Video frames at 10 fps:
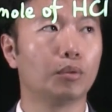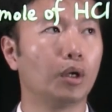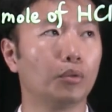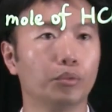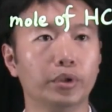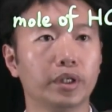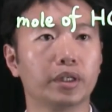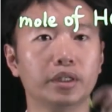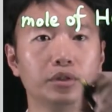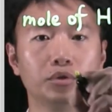Well, we
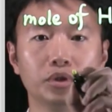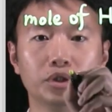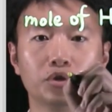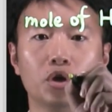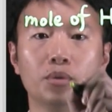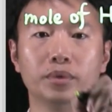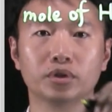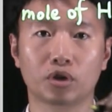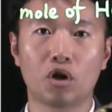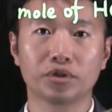need to
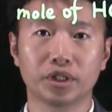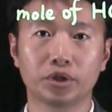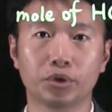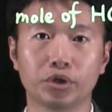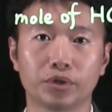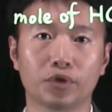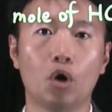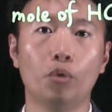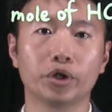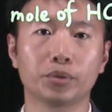determine the concentration of the
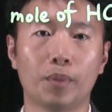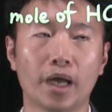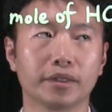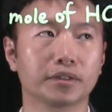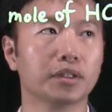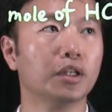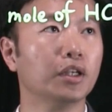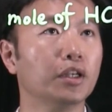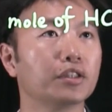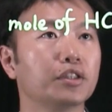OH minus.
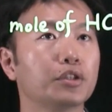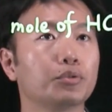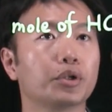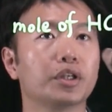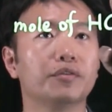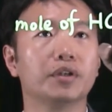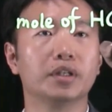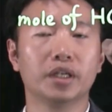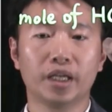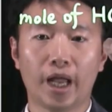Since we're
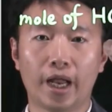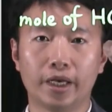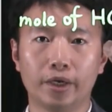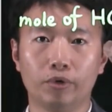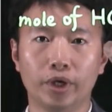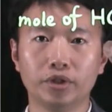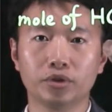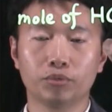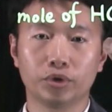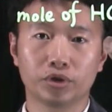given
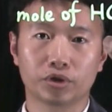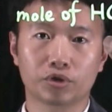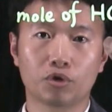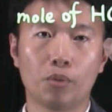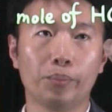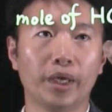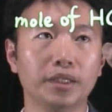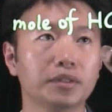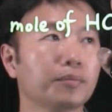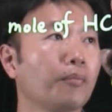NaOH, which is a strong
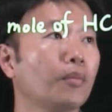base,